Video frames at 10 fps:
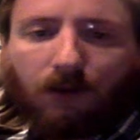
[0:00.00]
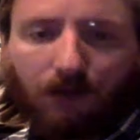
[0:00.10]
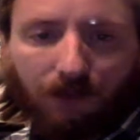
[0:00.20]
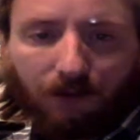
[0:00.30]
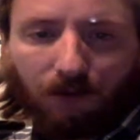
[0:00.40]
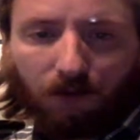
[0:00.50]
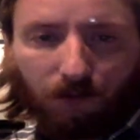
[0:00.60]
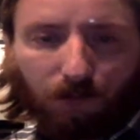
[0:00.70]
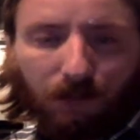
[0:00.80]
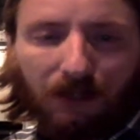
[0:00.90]
Hi there,
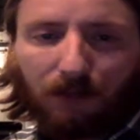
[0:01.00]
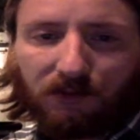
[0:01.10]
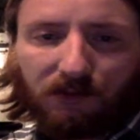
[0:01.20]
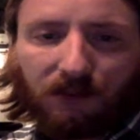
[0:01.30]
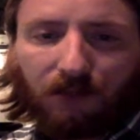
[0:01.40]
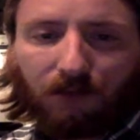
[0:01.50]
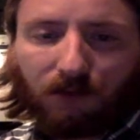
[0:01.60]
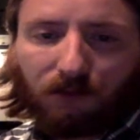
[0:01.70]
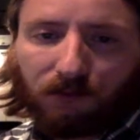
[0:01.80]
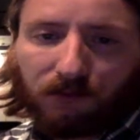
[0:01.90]
my name is Steve
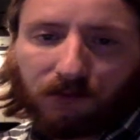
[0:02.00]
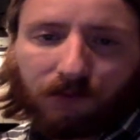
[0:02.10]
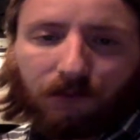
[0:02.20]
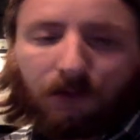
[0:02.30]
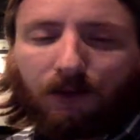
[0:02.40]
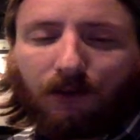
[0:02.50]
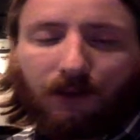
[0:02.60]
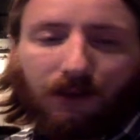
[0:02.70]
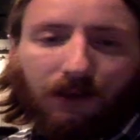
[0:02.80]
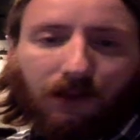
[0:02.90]
Hughes,
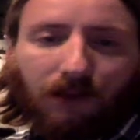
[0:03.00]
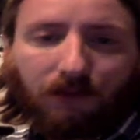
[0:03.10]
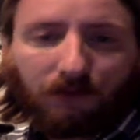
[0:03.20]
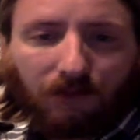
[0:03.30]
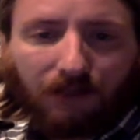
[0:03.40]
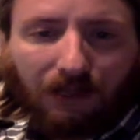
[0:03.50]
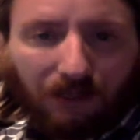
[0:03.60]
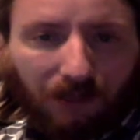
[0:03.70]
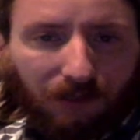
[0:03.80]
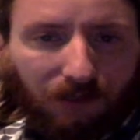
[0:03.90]
and today I'd
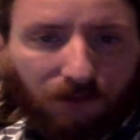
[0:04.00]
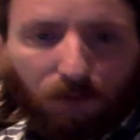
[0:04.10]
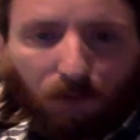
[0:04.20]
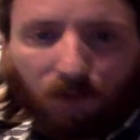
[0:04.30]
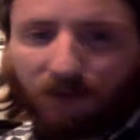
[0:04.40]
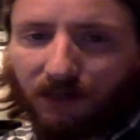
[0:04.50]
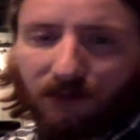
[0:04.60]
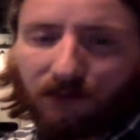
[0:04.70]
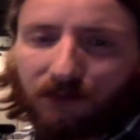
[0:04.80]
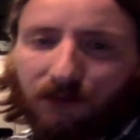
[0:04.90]
like to
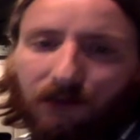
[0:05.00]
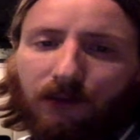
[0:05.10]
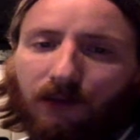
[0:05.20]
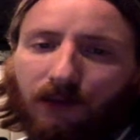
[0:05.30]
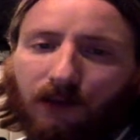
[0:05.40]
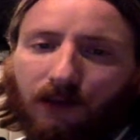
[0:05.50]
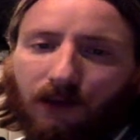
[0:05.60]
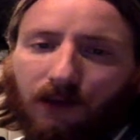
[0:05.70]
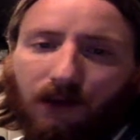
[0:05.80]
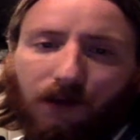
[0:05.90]
present
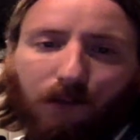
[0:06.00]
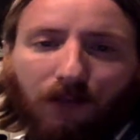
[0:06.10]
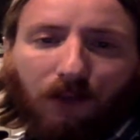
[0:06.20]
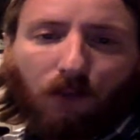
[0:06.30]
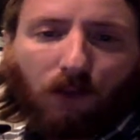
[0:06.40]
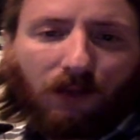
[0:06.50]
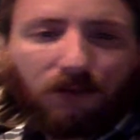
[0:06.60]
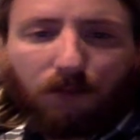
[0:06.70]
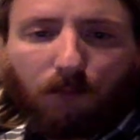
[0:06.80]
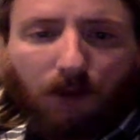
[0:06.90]
a way to
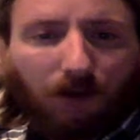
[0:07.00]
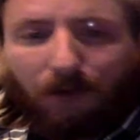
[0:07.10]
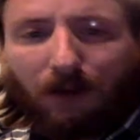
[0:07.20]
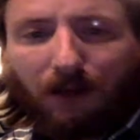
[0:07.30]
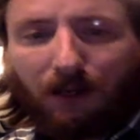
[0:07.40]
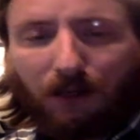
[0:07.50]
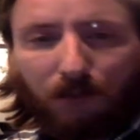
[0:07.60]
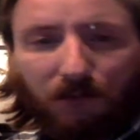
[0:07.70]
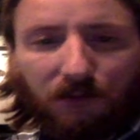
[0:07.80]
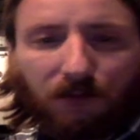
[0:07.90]
modify
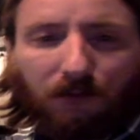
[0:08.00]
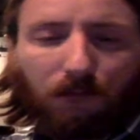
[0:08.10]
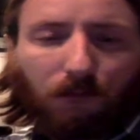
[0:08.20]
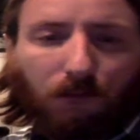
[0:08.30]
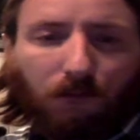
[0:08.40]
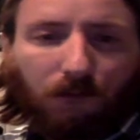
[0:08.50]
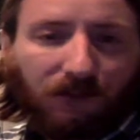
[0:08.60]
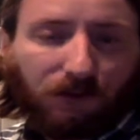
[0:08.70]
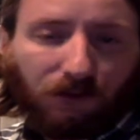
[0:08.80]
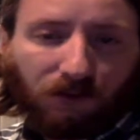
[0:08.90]
hymns for the
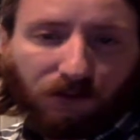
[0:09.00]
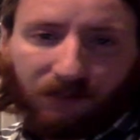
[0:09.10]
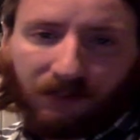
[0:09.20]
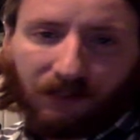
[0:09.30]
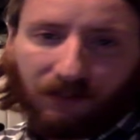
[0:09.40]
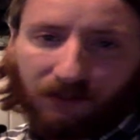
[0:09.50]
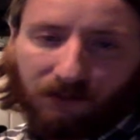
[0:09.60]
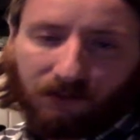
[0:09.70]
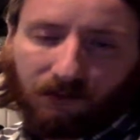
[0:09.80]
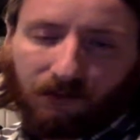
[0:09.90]
Church Pianist.